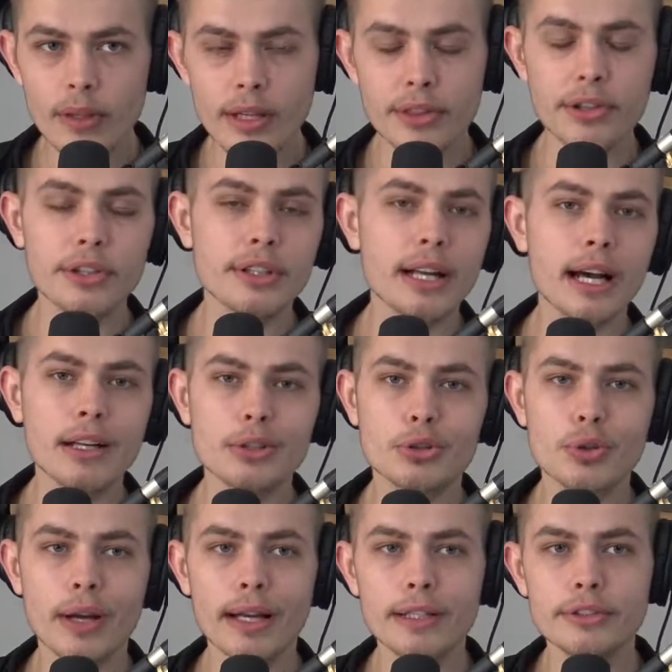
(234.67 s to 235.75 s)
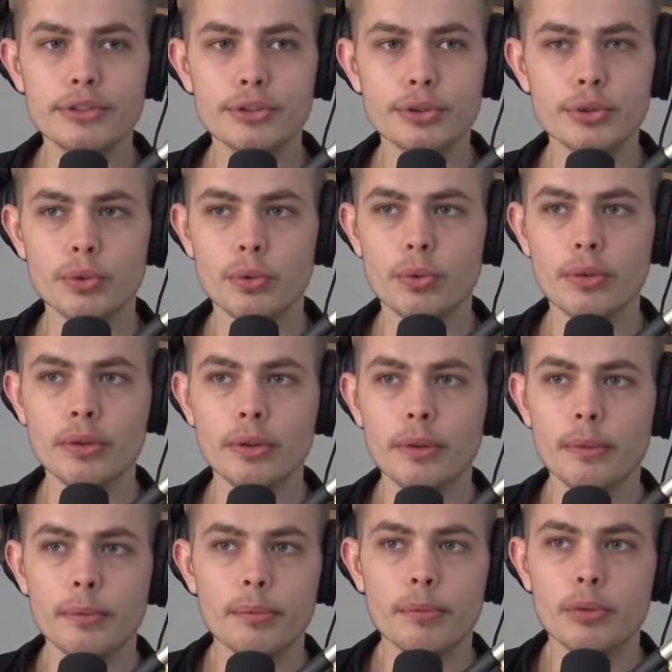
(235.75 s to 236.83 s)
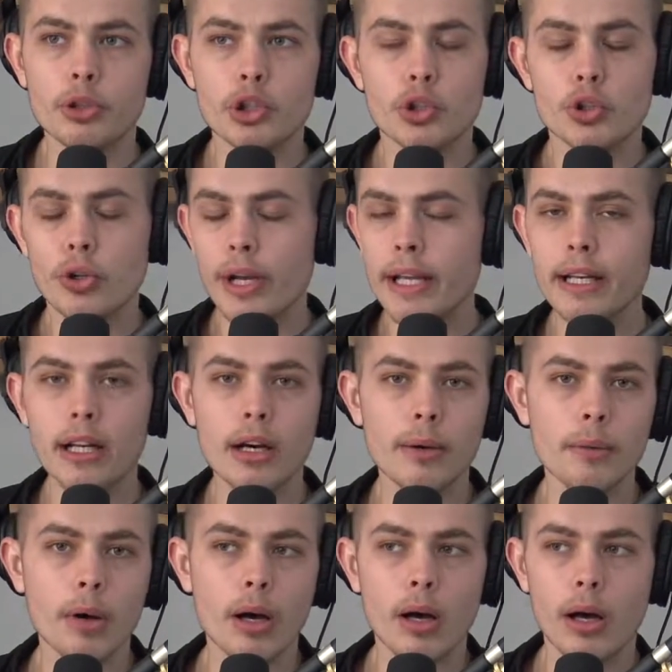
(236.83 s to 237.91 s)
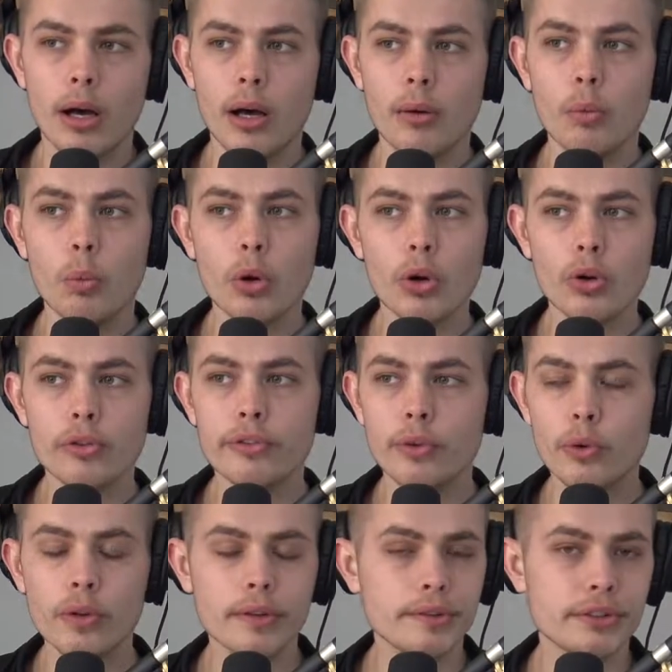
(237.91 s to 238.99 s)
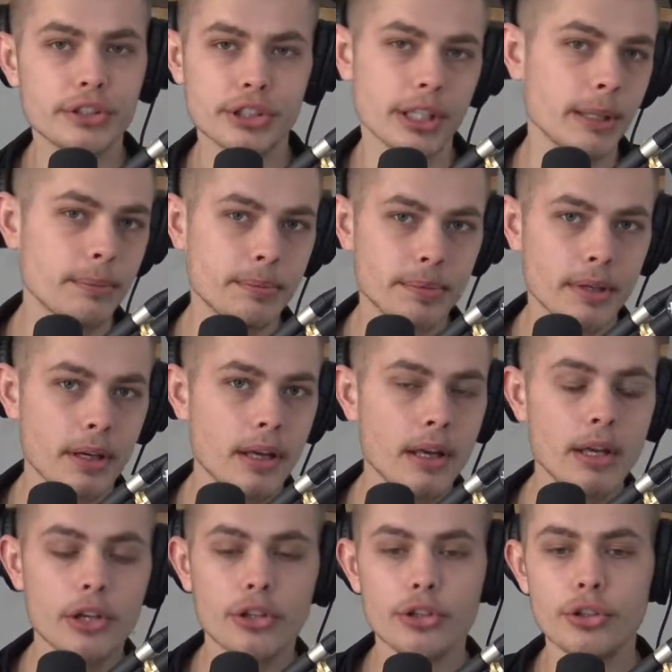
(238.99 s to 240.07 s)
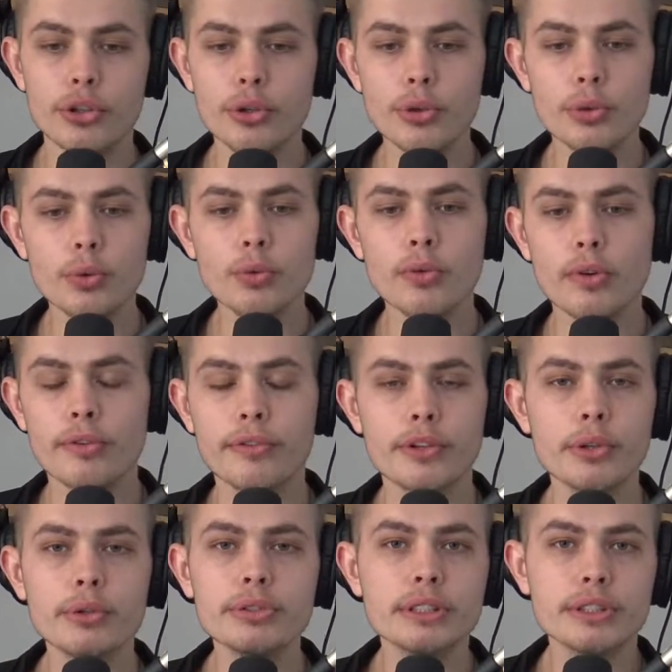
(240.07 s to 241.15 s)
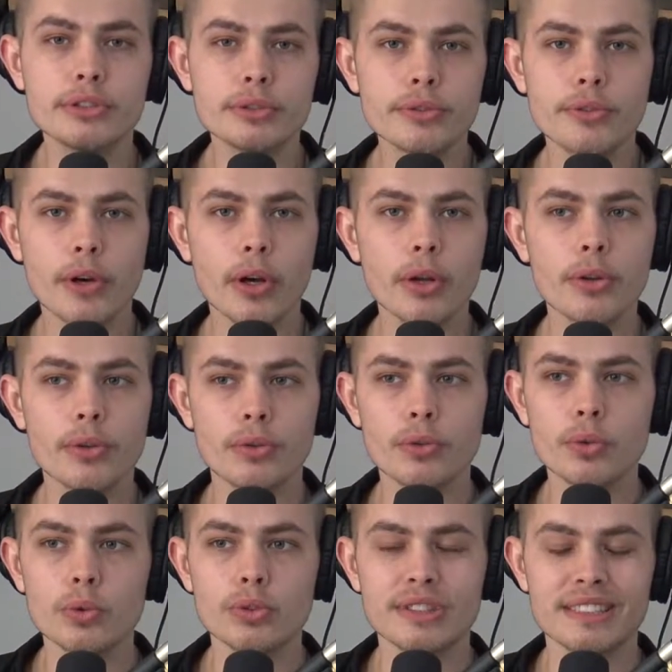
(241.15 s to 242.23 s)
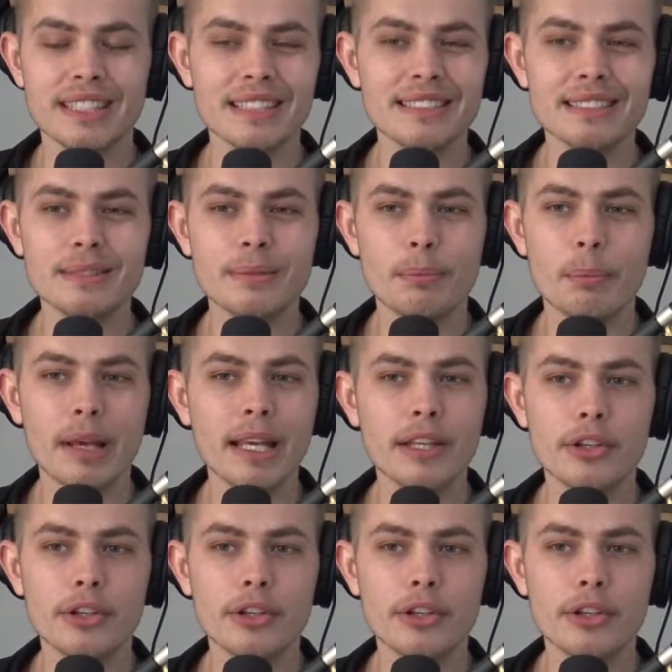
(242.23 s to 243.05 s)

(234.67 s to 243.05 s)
They're not trying to create a, a, a world full of sheep, you refusing to follow the rules doesn't make